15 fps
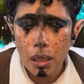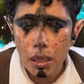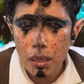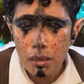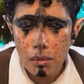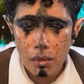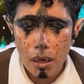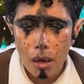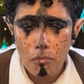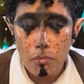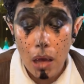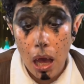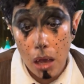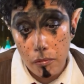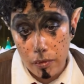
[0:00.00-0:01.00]
has come
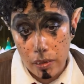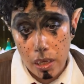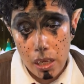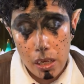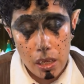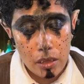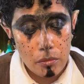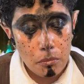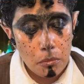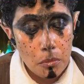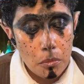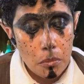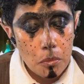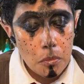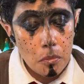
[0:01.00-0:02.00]
back. I've seen it.
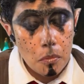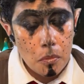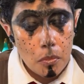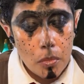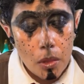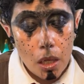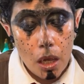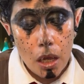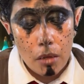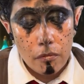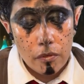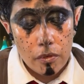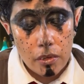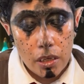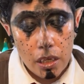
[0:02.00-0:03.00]
I've
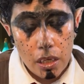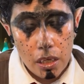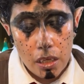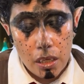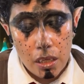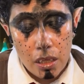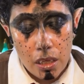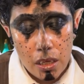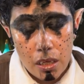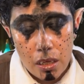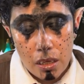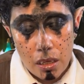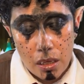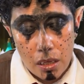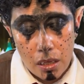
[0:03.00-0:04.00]
seen
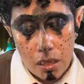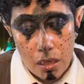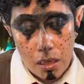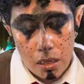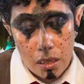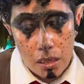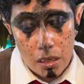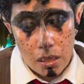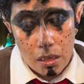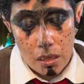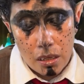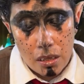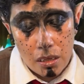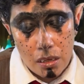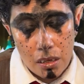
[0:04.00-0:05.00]
it.
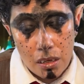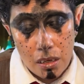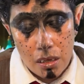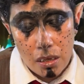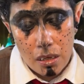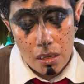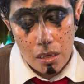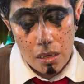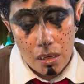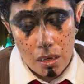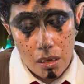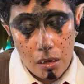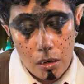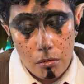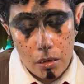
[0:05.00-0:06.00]

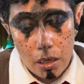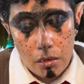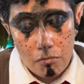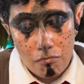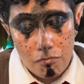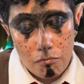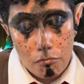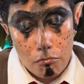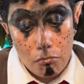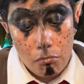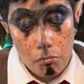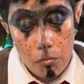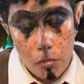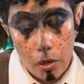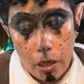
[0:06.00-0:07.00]
Oh, yeah.
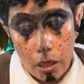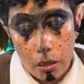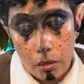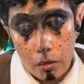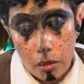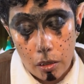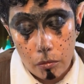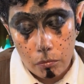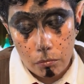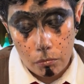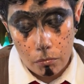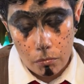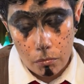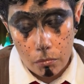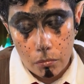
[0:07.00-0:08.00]
Okay, let's see.
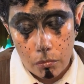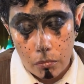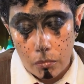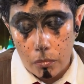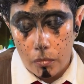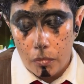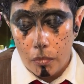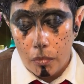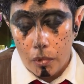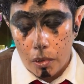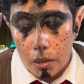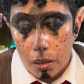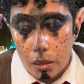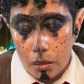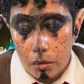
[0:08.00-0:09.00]

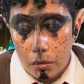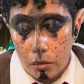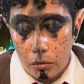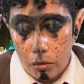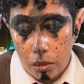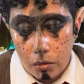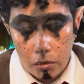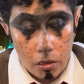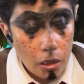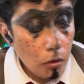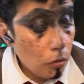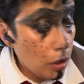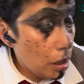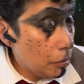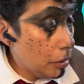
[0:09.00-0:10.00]
I don't necessarily
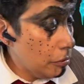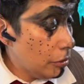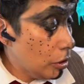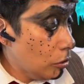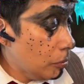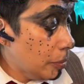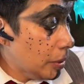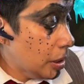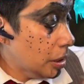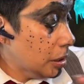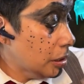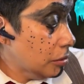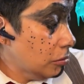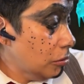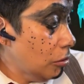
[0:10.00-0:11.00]
why I'm even opening
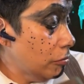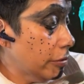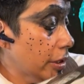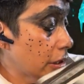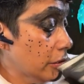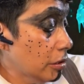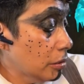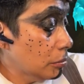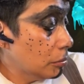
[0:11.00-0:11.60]
this. No reason.